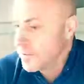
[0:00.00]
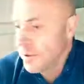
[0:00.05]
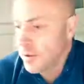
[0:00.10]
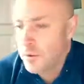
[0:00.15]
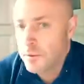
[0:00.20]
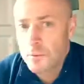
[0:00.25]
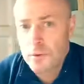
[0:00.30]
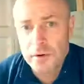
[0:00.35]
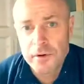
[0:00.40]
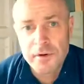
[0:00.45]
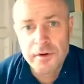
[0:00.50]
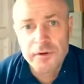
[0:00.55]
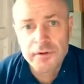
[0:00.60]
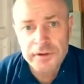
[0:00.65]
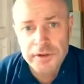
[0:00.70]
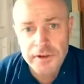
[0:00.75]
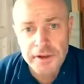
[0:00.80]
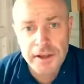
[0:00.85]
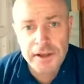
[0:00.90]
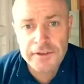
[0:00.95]
So
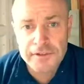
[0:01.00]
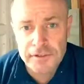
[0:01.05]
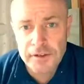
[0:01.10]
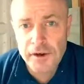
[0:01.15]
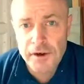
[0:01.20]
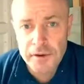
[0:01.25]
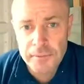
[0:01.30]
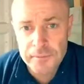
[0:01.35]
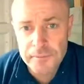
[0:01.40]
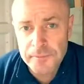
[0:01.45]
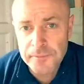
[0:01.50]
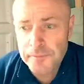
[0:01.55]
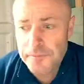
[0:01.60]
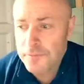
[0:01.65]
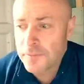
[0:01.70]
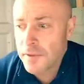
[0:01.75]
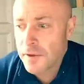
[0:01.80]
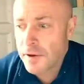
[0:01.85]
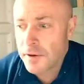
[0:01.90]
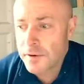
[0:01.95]
obviously next time
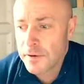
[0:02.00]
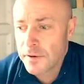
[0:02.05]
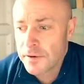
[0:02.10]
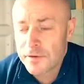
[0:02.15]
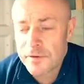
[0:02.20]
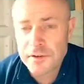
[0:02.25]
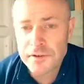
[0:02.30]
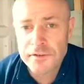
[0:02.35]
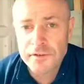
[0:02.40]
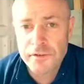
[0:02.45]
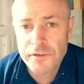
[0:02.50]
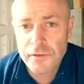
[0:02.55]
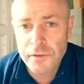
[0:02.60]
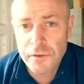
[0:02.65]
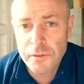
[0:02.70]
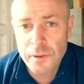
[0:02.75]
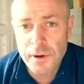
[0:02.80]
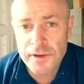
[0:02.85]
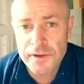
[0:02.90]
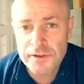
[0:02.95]
I'll increase
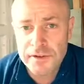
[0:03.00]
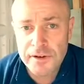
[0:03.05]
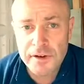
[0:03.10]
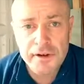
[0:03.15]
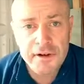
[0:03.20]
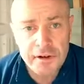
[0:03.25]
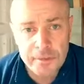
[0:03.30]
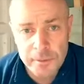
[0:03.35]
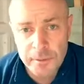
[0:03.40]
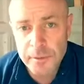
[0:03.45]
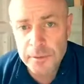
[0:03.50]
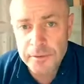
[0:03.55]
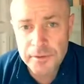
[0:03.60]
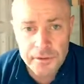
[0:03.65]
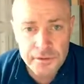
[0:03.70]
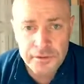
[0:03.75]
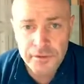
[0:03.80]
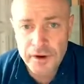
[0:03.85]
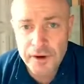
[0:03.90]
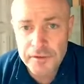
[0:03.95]
the weight slightly. I'll probably
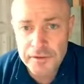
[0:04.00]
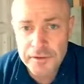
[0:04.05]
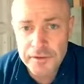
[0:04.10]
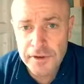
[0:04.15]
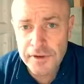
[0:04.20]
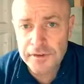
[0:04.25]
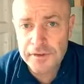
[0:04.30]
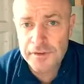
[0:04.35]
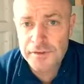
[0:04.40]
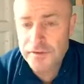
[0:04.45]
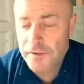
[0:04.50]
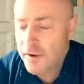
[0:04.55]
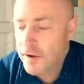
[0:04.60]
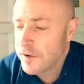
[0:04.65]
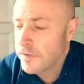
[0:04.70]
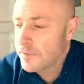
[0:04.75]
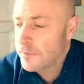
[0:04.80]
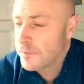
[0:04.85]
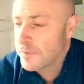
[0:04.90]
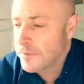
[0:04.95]
do 5 sets of
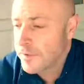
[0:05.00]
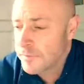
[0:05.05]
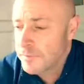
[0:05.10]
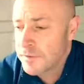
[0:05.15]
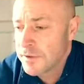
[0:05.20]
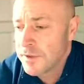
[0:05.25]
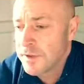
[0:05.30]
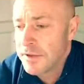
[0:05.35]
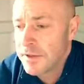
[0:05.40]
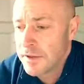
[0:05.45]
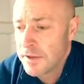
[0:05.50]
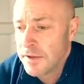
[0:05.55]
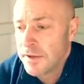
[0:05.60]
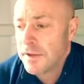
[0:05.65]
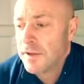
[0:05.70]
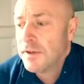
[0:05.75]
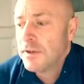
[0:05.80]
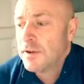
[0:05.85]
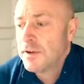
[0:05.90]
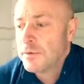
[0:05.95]
5 with 70,
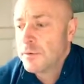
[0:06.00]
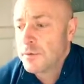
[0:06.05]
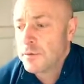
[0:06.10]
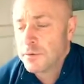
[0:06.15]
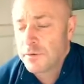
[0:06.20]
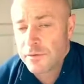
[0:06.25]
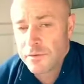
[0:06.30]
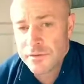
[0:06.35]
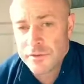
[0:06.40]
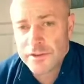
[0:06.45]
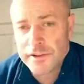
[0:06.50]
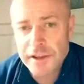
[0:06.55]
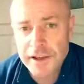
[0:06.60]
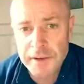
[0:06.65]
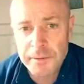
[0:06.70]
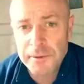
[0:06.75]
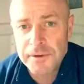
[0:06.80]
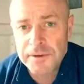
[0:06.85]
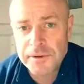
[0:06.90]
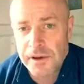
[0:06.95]
which will
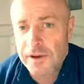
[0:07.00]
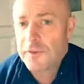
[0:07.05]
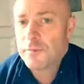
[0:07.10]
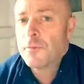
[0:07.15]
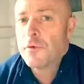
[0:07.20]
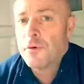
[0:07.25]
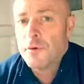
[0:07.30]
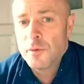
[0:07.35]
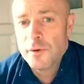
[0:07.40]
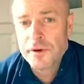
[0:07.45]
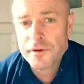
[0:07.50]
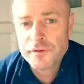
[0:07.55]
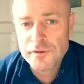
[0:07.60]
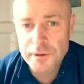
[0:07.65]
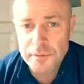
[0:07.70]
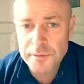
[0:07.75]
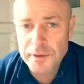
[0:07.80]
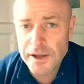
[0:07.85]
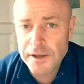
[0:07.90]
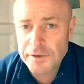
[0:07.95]
fatigue me slightly more when I
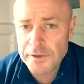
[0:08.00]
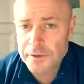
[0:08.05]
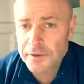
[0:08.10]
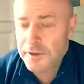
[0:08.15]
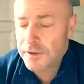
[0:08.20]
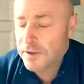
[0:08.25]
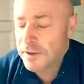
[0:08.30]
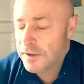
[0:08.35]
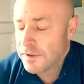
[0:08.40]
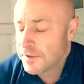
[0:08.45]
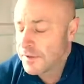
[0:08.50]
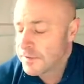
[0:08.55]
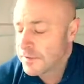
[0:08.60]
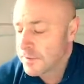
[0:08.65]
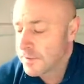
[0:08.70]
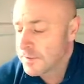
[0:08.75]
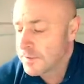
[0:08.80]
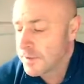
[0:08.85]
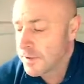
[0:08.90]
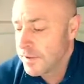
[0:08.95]
drop down to the
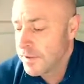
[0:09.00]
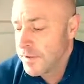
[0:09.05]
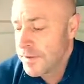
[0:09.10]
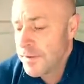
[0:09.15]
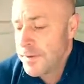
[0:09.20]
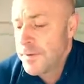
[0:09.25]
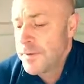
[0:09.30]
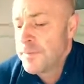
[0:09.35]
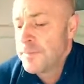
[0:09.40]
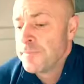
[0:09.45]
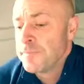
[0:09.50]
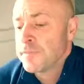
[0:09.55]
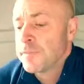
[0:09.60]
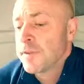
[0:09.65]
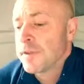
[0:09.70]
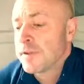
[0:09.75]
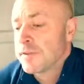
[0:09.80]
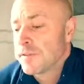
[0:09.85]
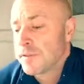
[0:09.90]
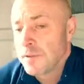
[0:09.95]
60.
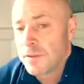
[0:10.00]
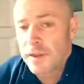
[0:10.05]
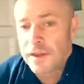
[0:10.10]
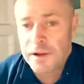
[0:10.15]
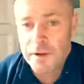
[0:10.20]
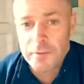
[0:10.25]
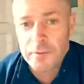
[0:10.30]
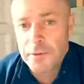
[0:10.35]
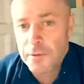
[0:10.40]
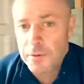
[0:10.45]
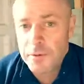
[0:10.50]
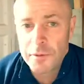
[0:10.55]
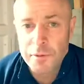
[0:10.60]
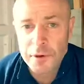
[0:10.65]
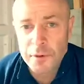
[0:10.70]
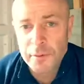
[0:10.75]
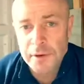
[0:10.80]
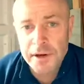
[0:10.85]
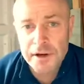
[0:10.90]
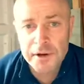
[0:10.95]
So then I probably
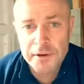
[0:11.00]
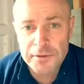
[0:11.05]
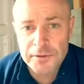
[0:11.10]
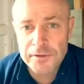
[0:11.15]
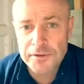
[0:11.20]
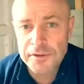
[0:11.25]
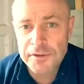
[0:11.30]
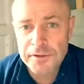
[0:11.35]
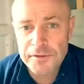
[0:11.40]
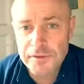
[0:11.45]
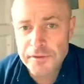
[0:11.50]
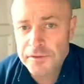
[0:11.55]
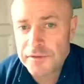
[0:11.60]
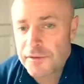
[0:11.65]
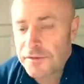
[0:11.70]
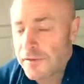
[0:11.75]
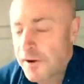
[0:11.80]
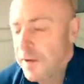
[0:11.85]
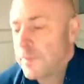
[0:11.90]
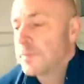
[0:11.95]
will be closer to the
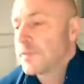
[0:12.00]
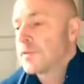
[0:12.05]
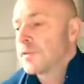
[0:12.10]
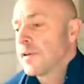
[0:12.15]
50 reps.